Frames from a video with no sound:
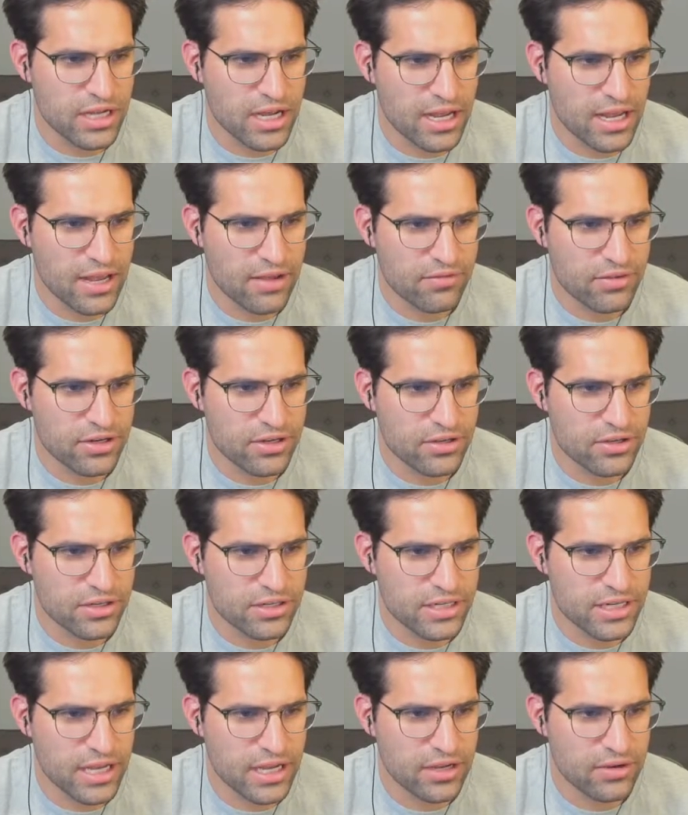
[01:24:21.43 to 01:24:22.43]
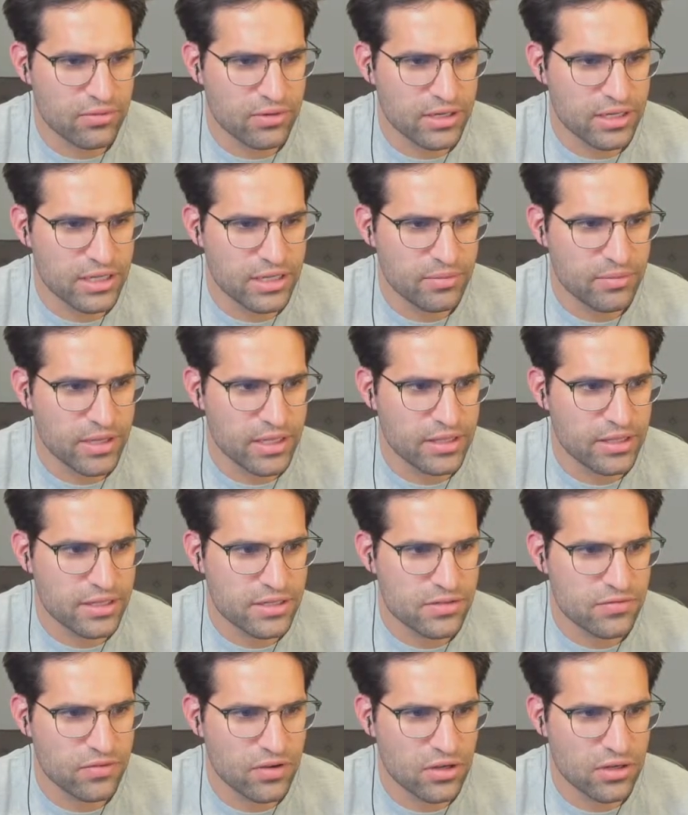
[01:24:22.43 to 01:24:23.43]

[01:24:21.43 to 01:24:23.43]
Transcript: not having a good day when he made this